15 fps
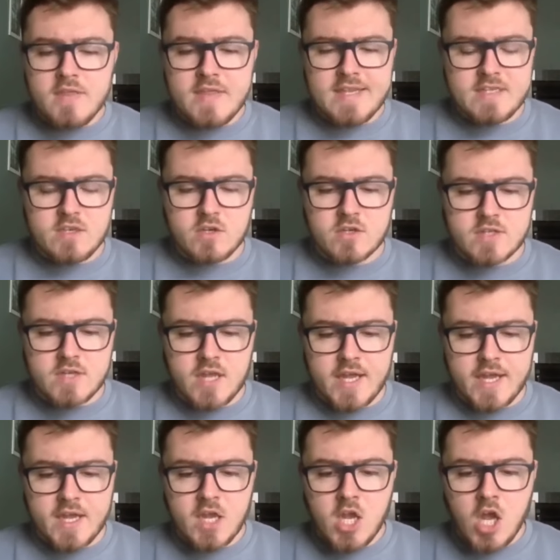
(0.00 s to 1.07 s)
This looks
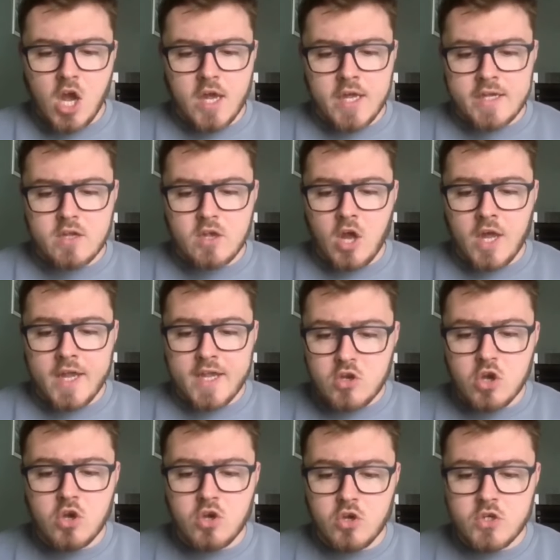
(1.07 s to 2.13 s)
like I I
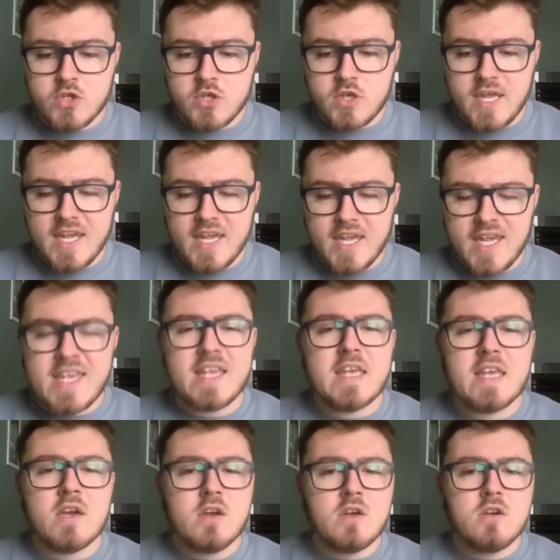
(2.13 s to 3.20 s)
could
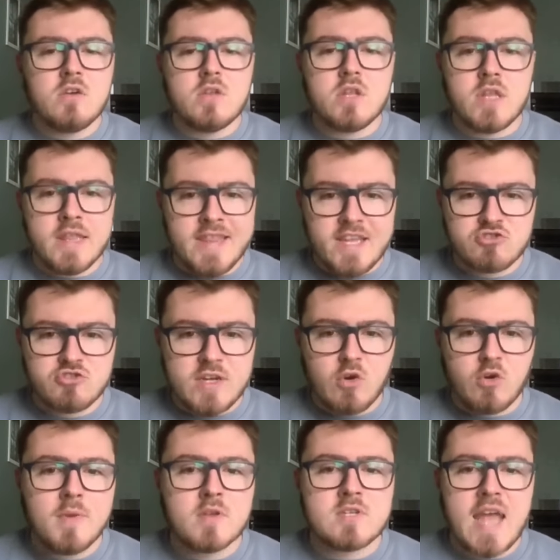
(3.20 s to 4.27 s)
eat literally
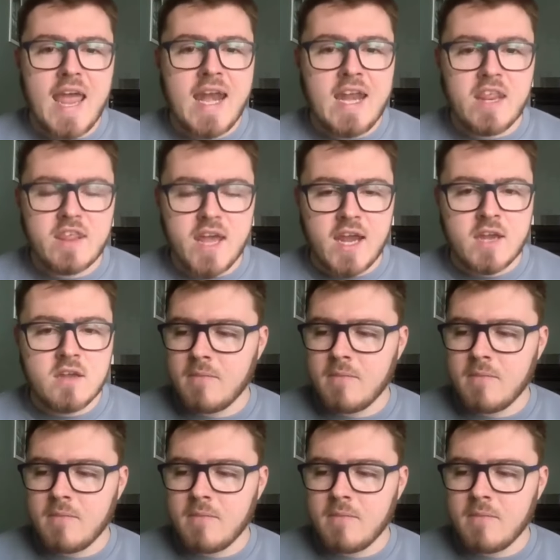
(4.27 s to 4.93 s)
almost anything.